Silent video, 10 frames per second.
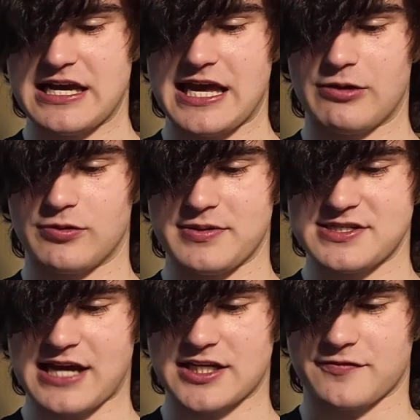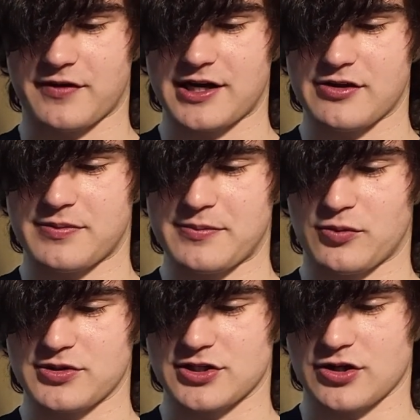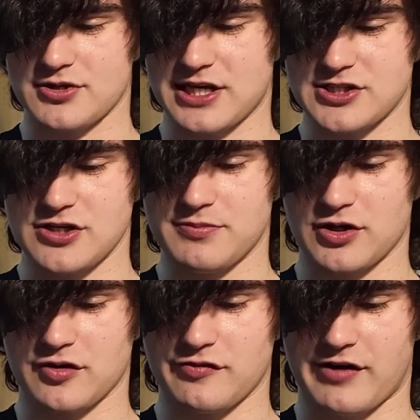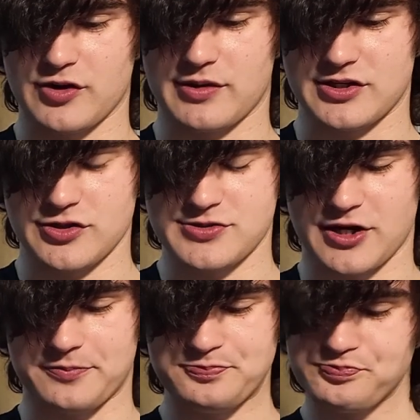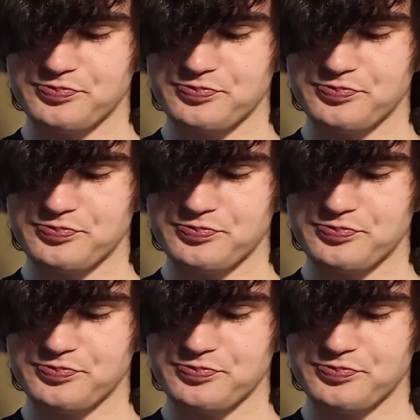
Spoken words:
It would be sad to find out that people wanted to contact you but couldn't find a way to do so.